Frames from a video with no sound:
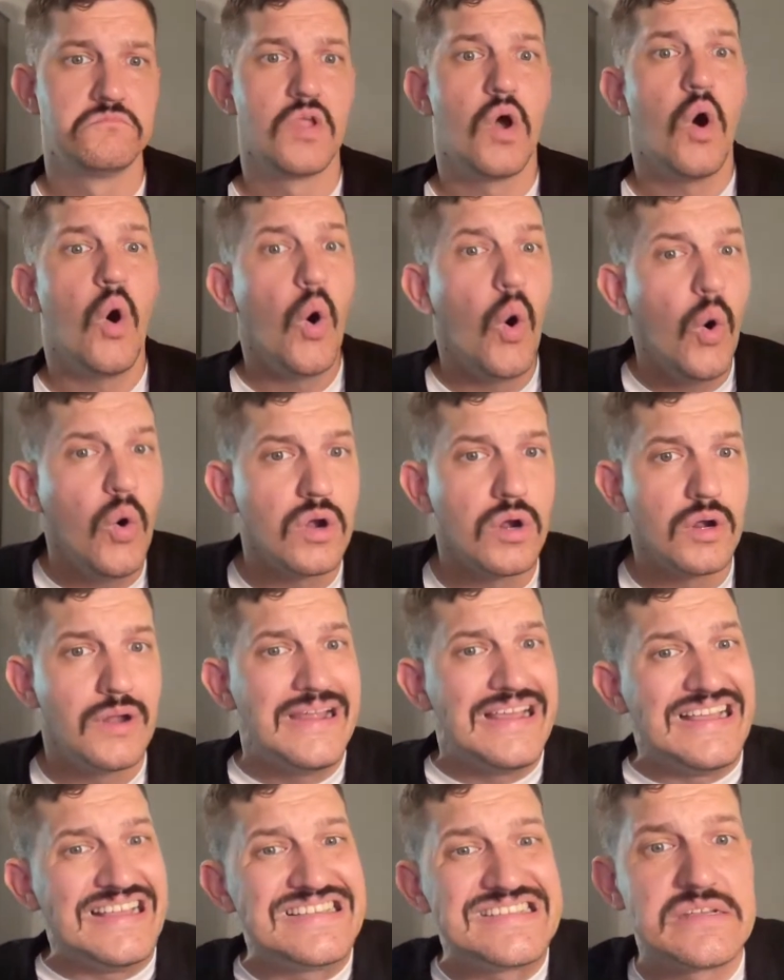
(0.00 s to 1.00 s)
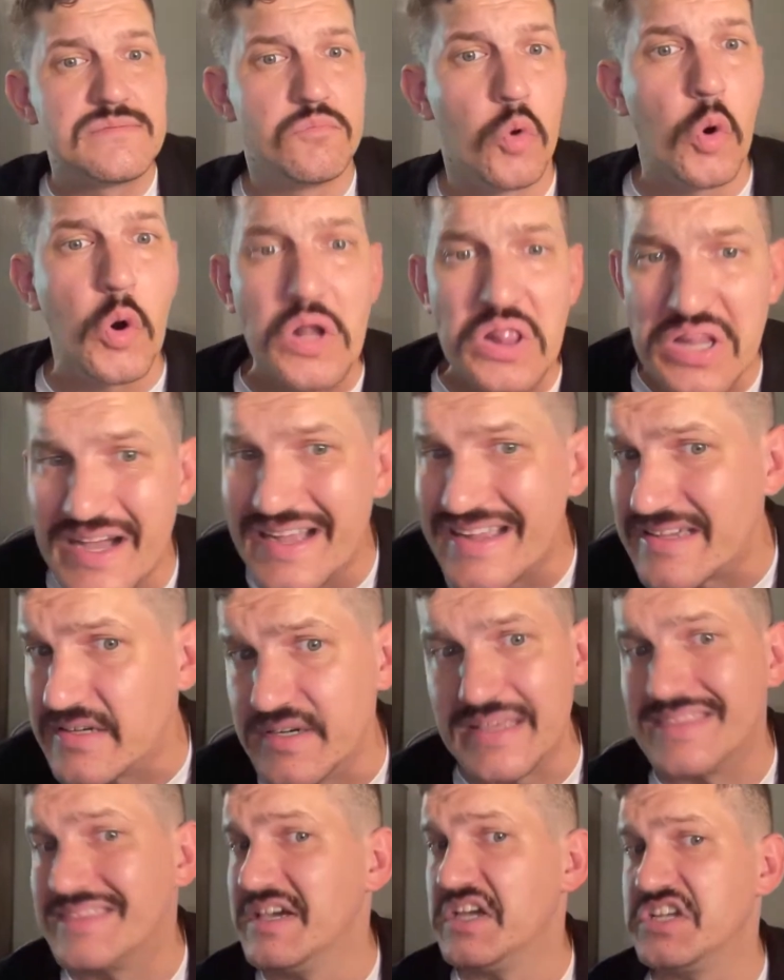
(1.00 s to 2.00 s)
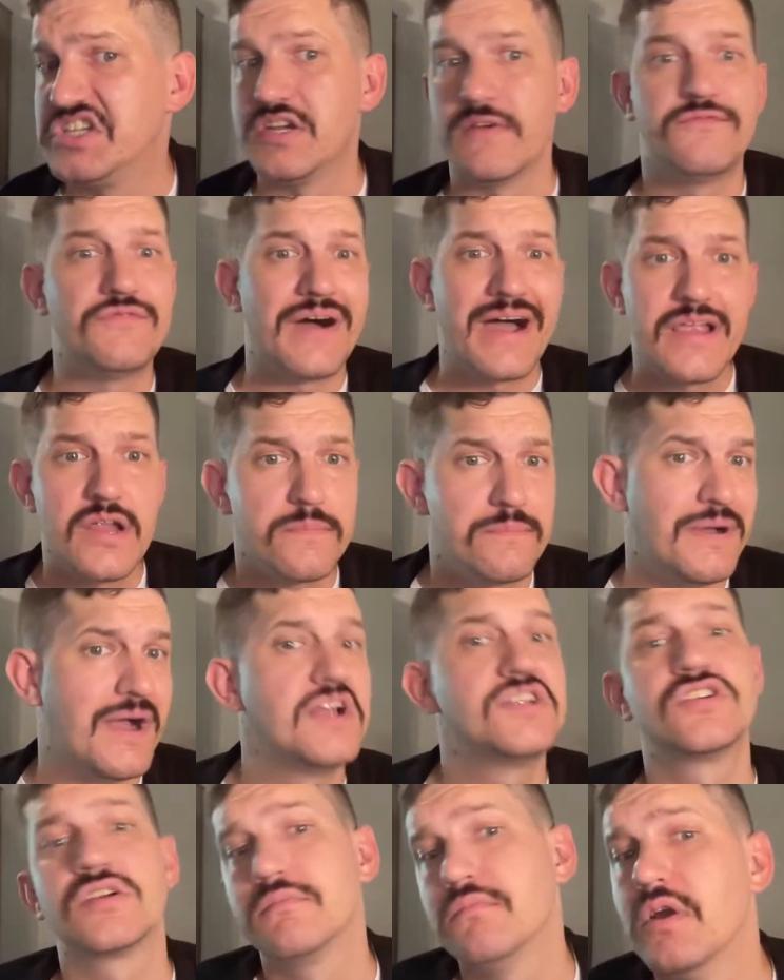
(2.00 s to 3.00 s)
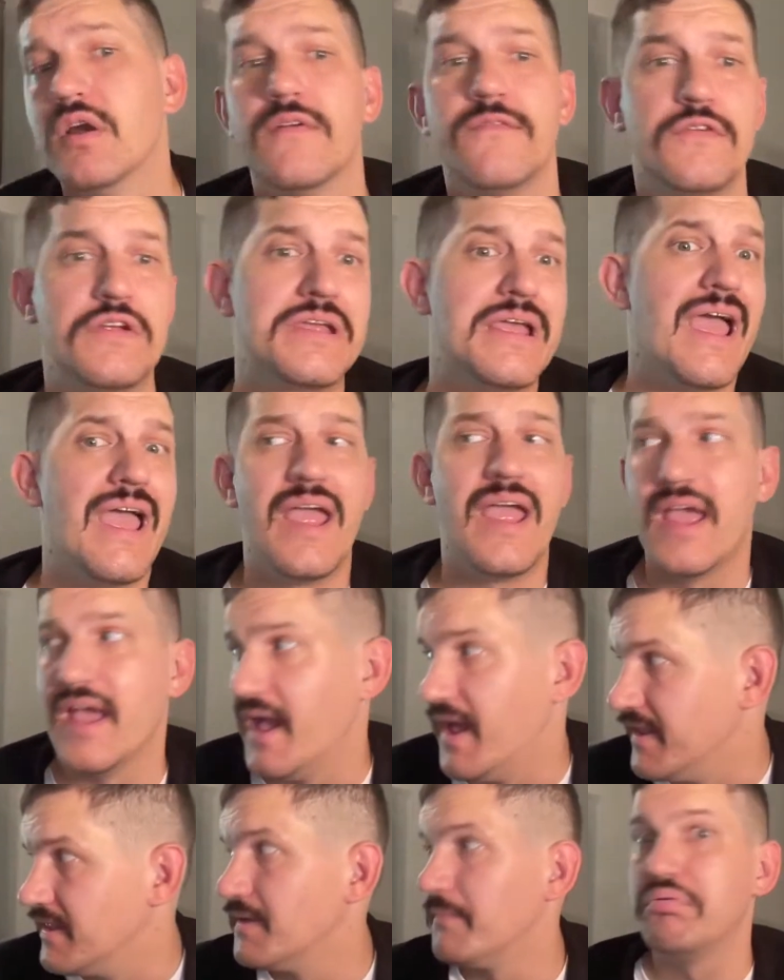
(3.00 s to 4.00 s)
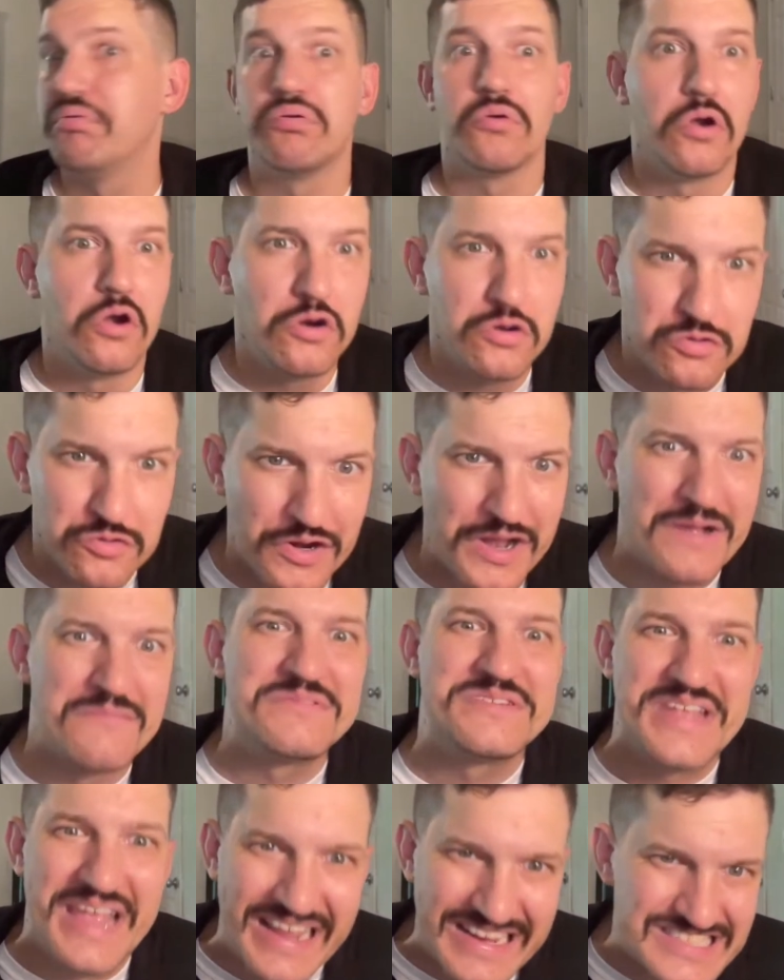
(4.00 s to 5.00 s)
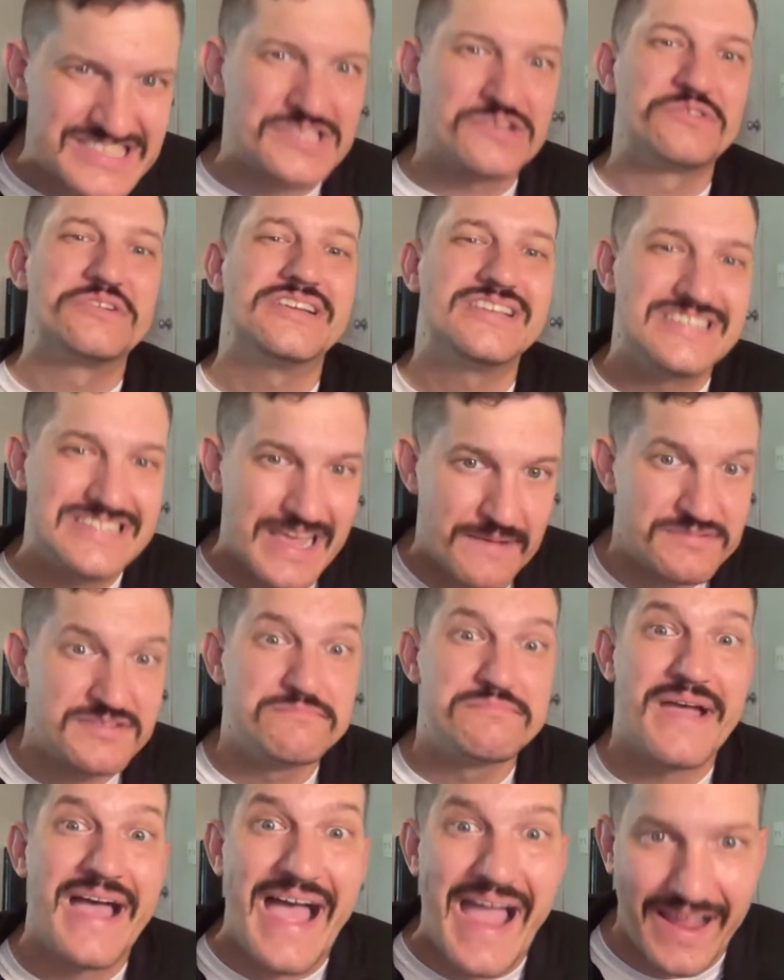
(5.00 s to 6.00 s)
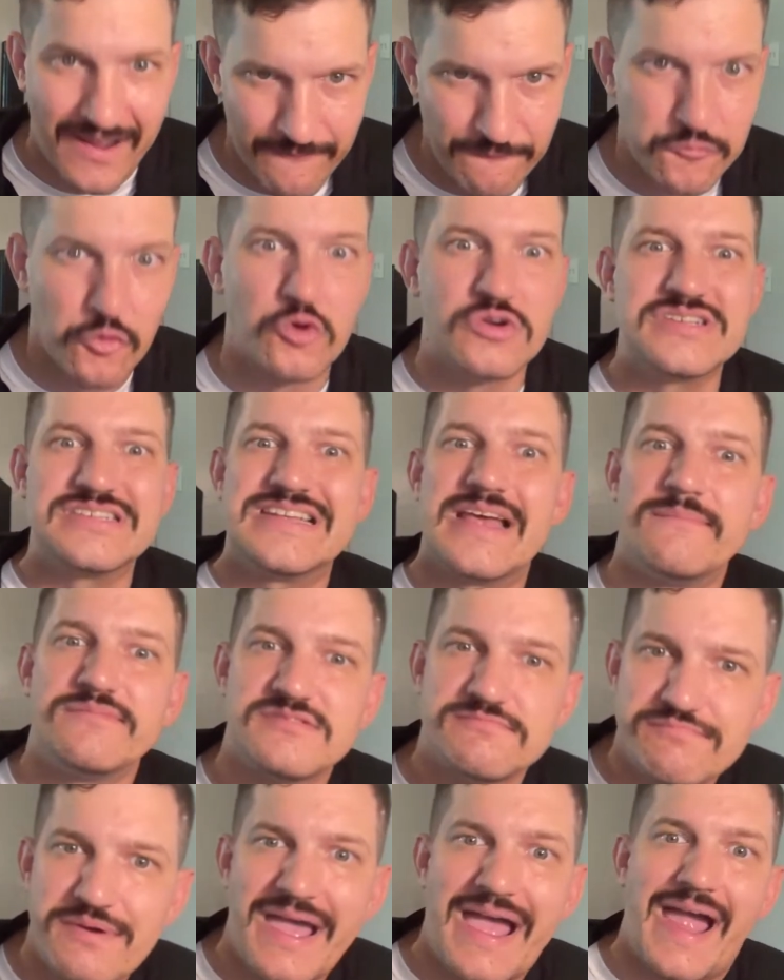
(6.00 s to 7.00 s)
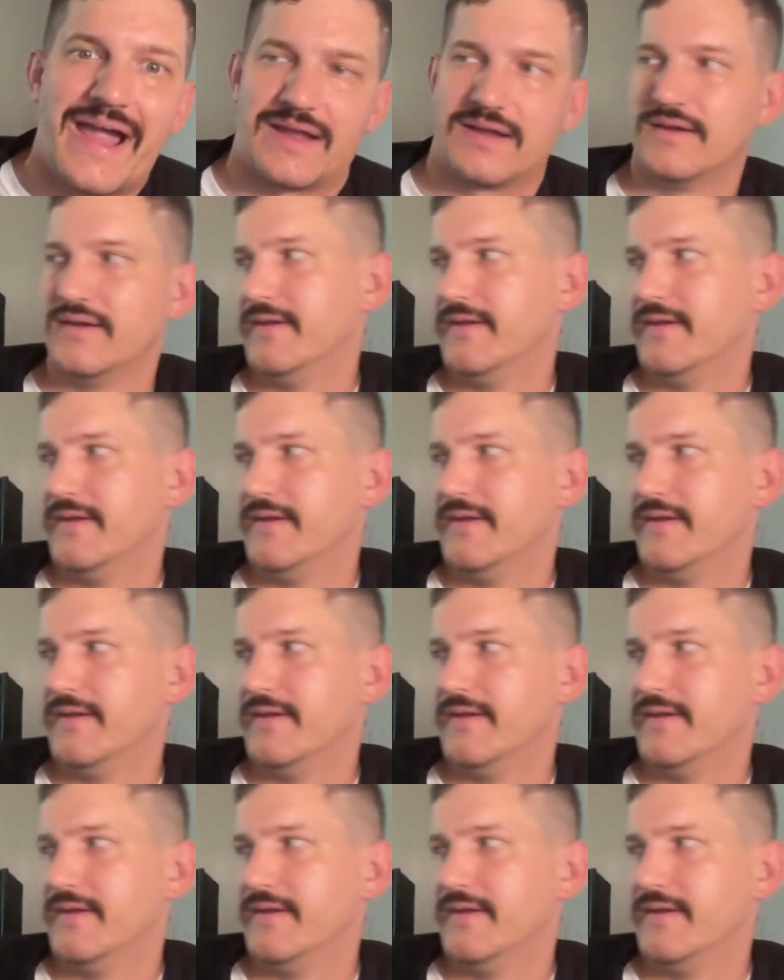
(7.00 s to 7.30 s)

Or is it more likely that you fire Patrick Murphy and the program takes 3 steps back, 4 steps back?